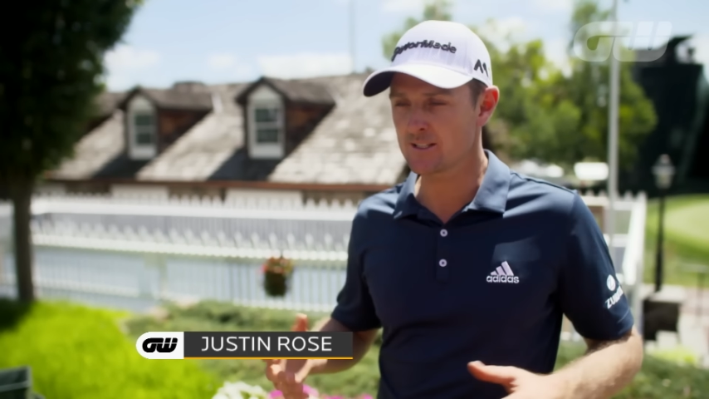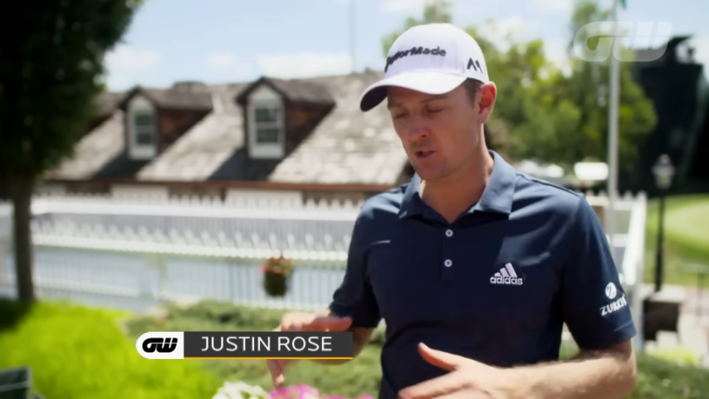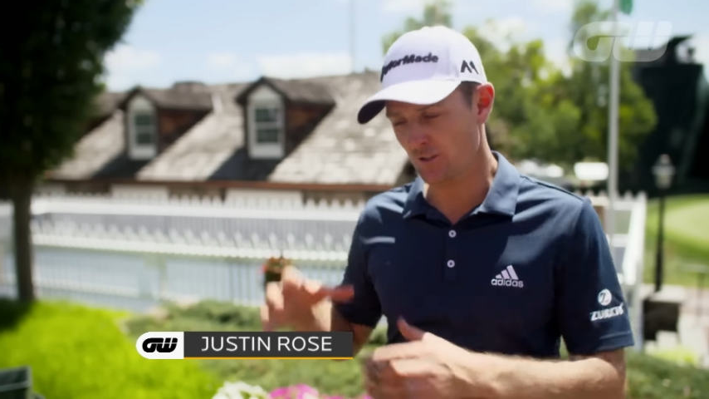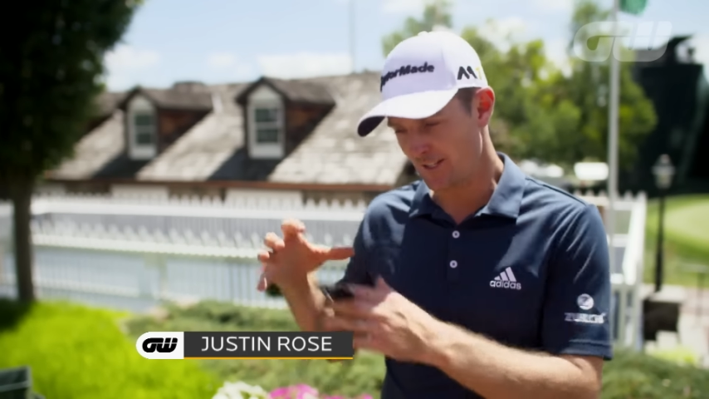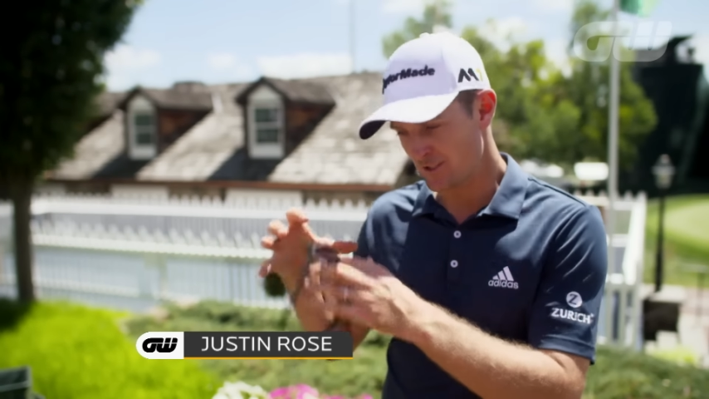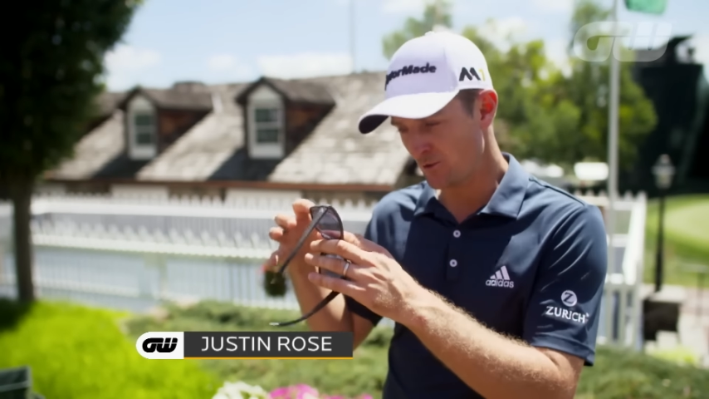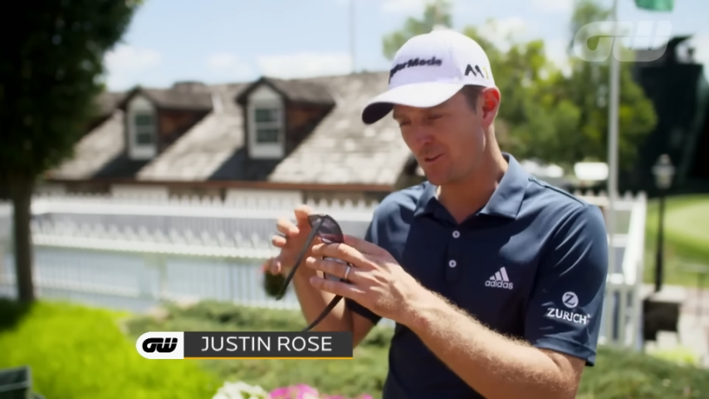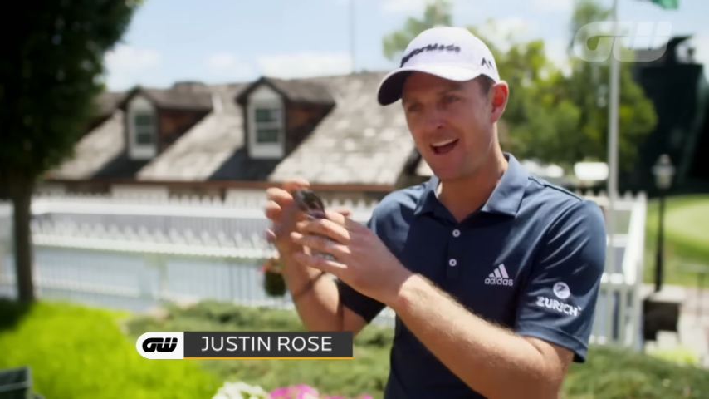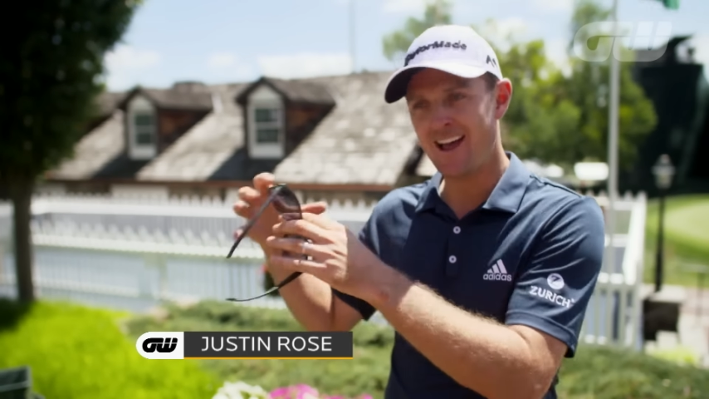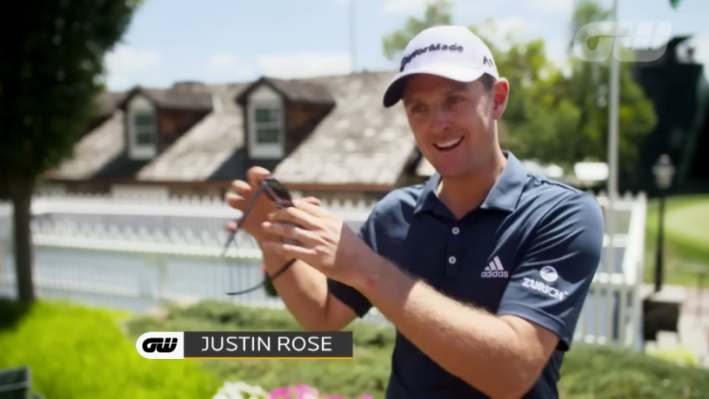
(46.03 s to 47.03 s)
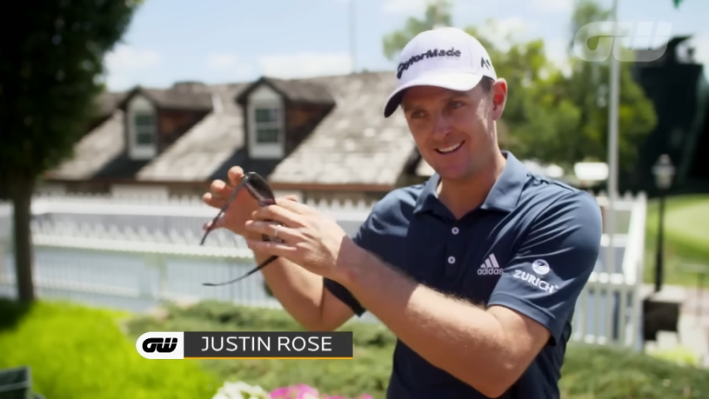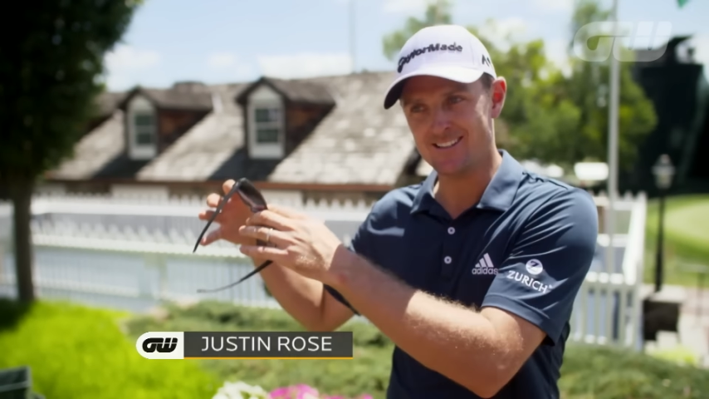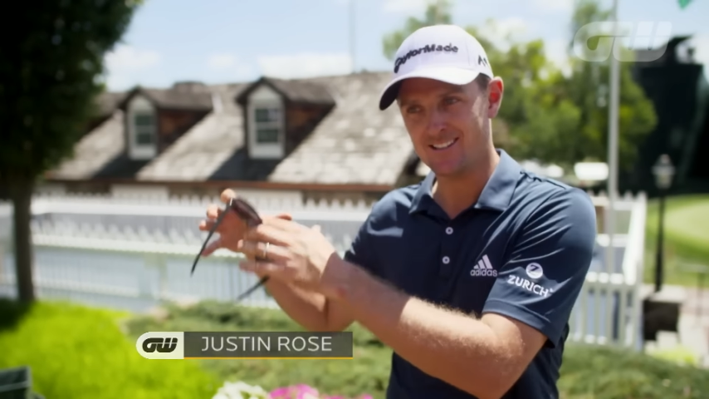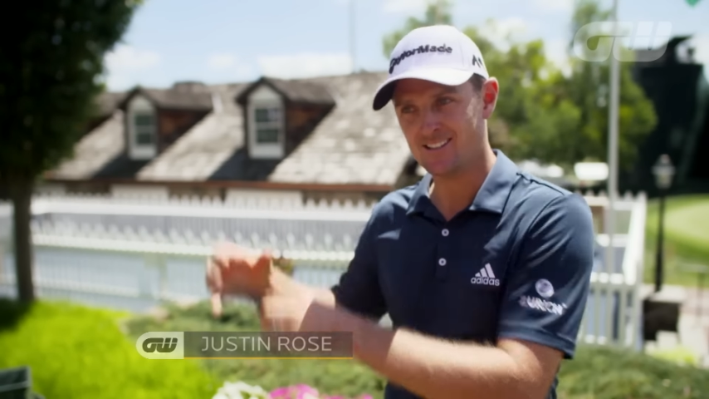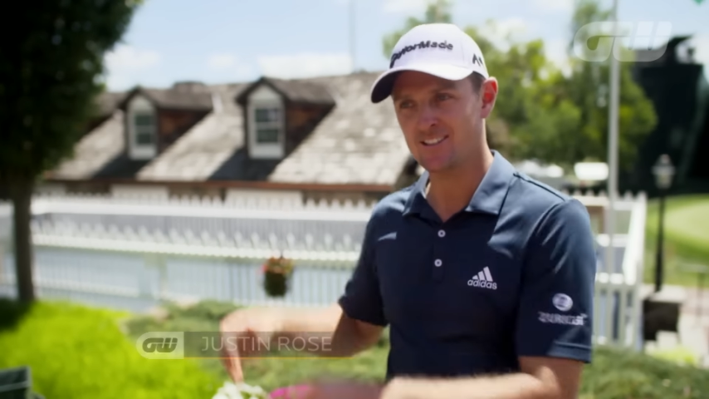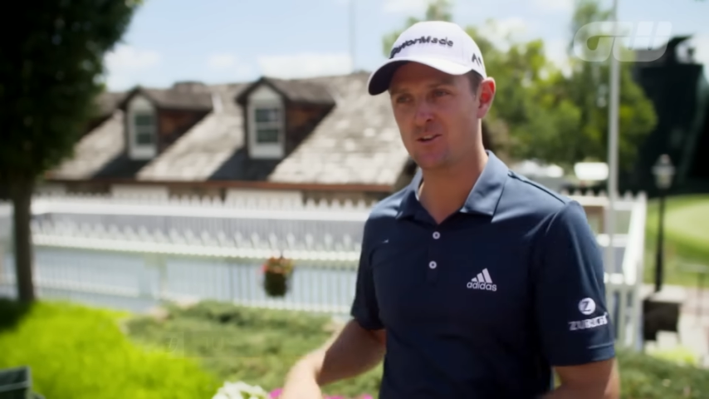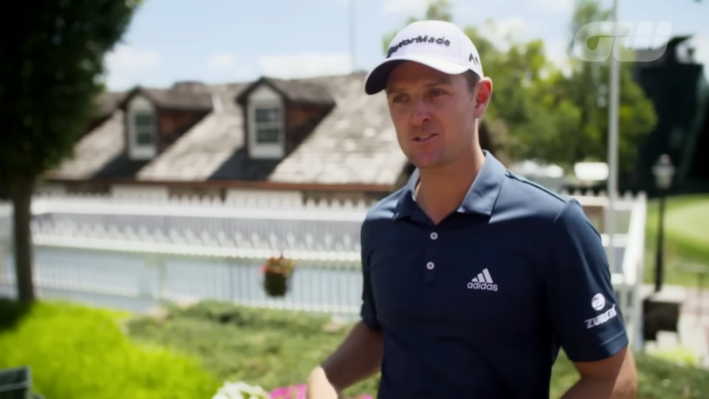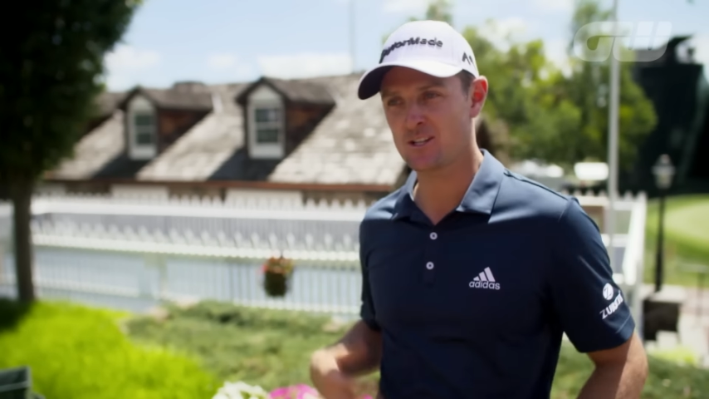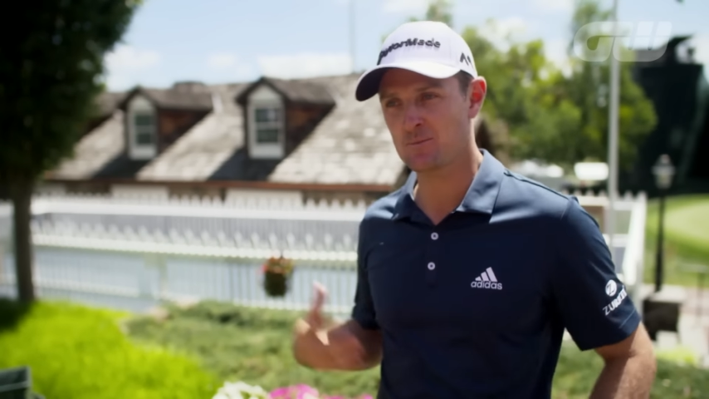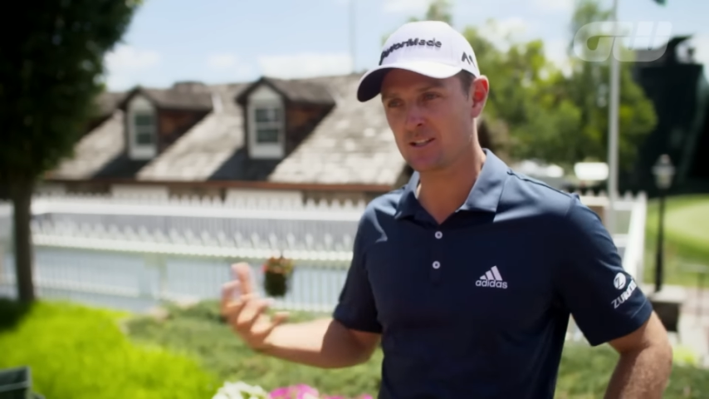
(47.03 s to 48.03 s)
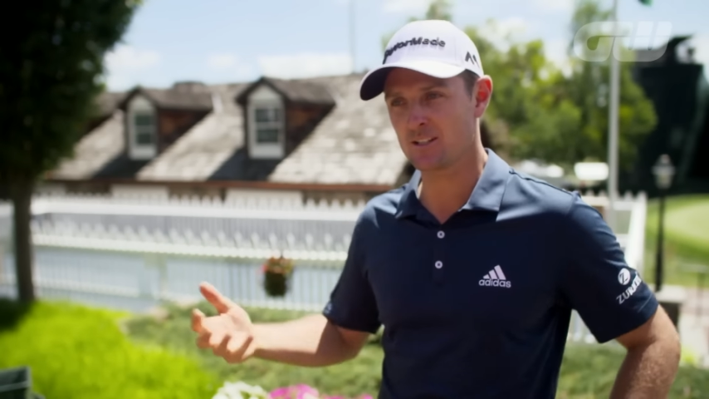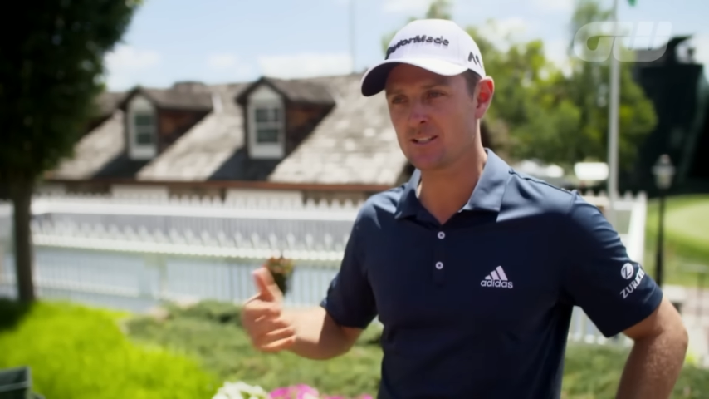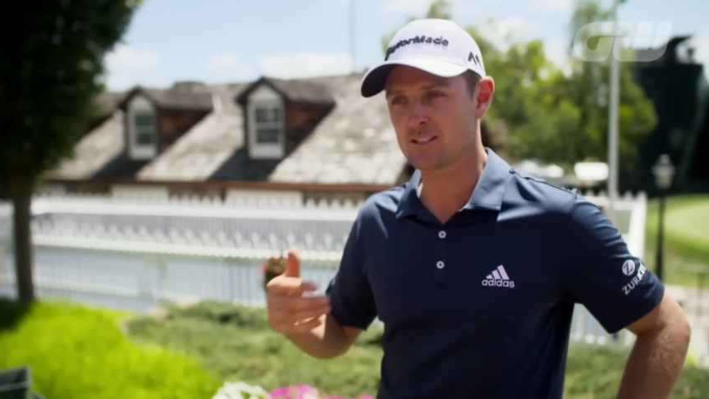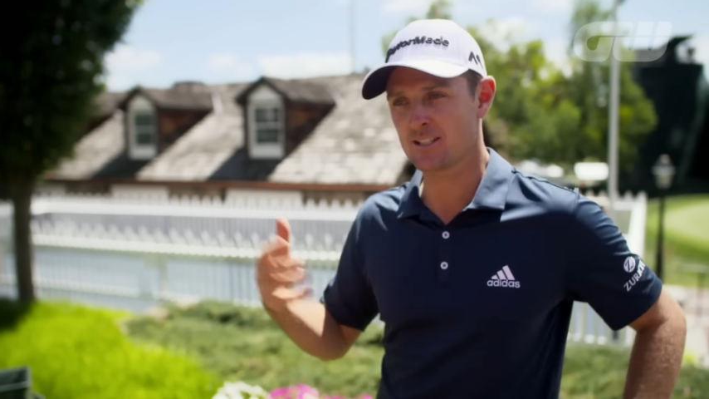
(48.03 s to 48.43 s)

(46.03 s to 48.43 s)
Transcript: It's got that sort of and, you know, it's something, it's,